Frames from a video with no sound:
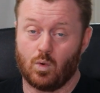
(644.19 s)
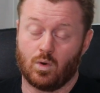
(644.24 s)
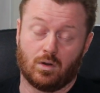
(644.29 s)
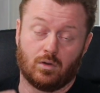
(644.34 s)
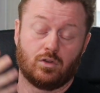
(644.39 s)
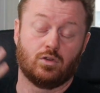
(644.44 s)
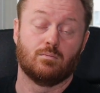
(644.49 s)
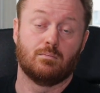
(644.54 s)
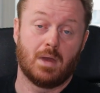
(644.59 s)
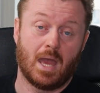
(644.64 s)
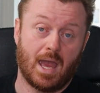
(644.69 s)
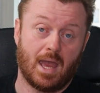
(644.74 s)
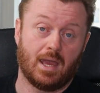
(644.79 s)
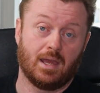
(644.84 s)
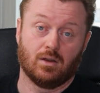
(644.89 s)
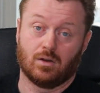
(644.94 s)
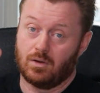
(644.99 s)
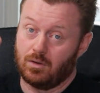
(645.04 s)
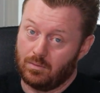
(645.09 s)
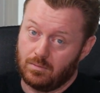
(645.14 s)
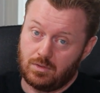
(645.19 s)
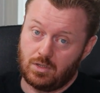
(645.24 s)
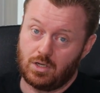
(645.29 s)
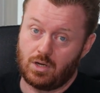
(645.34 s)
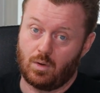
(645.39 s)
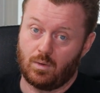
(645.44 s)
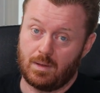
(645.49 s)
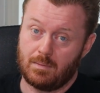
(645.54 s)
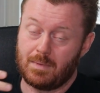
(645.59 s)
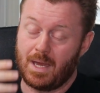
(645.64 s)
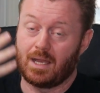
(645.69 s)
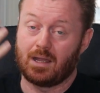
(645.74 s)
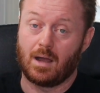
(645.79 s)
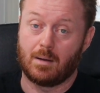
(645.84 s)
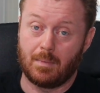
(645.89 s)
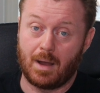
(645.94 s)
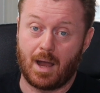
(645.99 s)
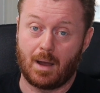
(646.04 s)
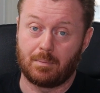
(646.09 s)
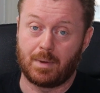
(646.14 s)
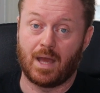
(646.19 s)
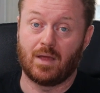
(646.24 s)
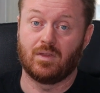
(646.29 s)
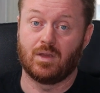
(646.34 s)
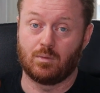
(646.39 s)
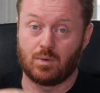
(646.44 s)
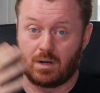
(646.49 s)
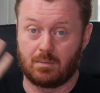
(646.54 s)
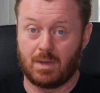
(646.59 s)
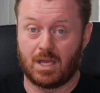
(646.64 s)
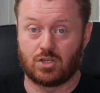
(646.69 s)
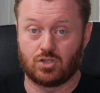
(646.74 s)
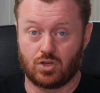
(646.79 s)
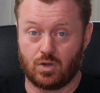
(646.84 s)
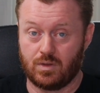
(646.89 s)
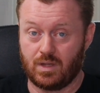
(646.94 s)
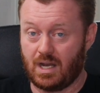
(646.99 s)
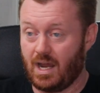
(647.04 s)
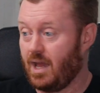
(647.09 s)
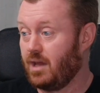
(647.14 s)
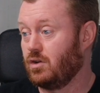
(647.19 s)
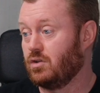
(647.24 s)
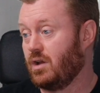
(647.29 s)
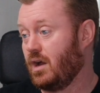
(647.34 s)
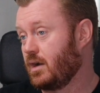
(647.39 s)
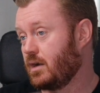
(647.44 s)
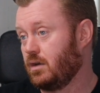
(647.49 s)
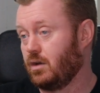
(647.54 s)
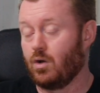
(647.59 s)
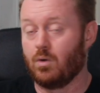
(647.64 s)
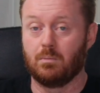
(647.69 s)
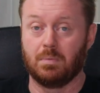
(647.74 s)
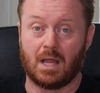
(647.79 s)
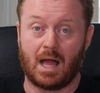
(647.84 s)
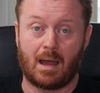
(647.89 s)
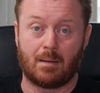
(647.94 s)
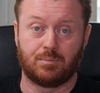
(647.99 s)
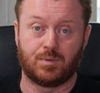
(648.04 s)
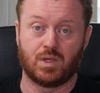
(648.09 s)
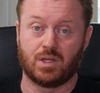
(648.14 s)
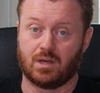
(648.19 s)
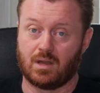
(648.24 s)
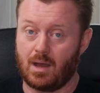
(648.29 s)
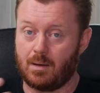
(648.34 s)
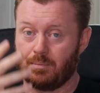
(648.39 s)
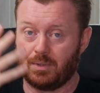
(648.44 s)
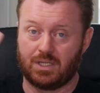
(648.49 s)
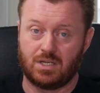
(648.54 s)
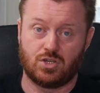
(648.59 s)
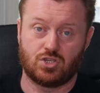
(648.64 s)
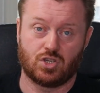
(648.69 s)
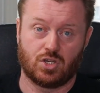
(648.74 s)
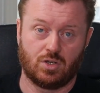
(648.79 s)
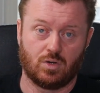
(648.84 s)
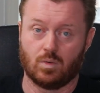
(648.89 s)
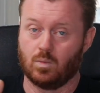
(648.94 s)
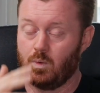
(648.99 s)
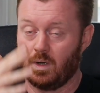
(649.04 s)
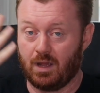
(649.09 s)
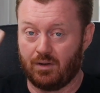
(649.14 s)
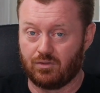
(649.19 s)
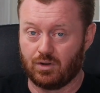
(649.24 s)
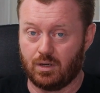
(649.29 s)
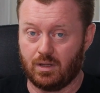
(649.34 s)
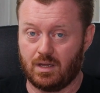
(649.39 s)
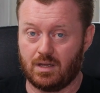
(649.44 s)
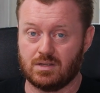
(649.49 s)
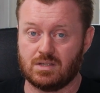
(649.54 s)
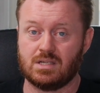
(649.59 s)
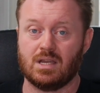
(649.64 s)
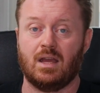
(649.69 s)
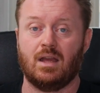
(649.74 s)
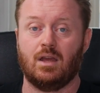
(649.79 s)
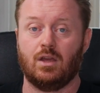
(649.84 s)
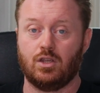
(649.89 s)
Or you may, or you know, it may come up, and they wanna make sure that, hey, you're not gonna go blab to the competition or whatever it is.